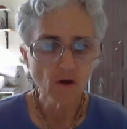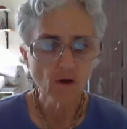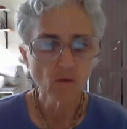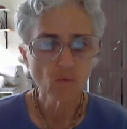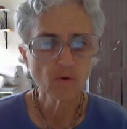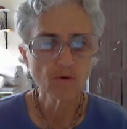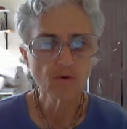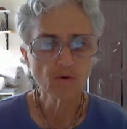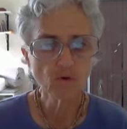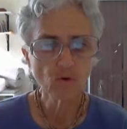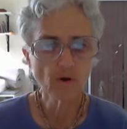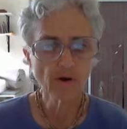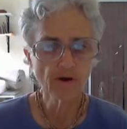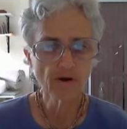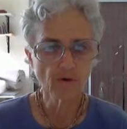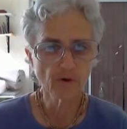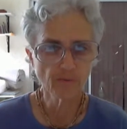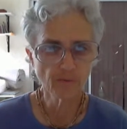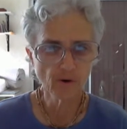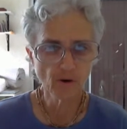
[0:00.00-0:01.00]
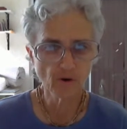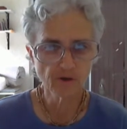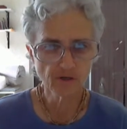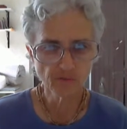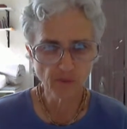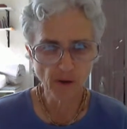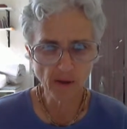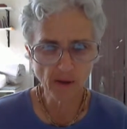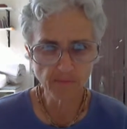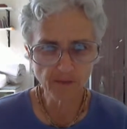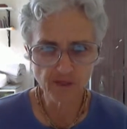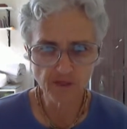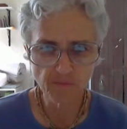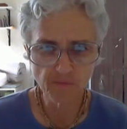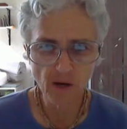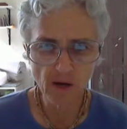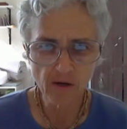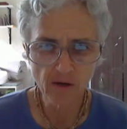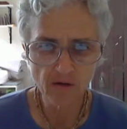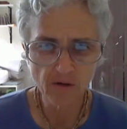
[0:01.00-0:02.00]
When the lawyer approached Babaji
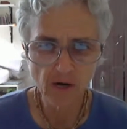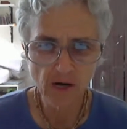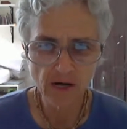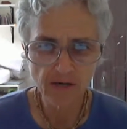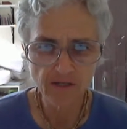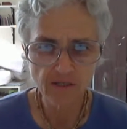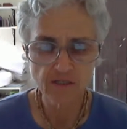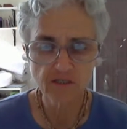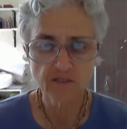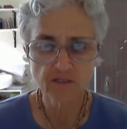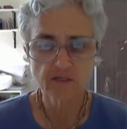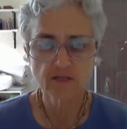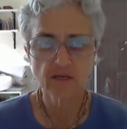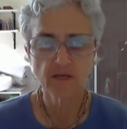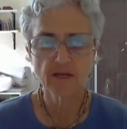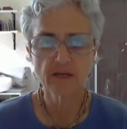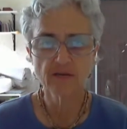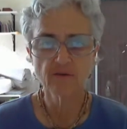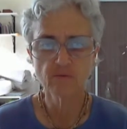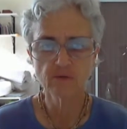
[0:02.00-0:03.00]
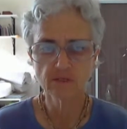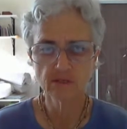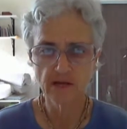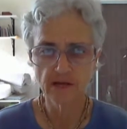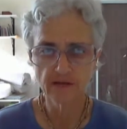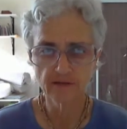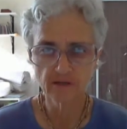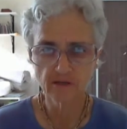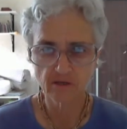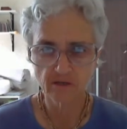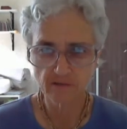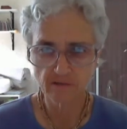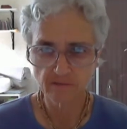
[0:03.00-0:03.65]
Maharaj, he was asked,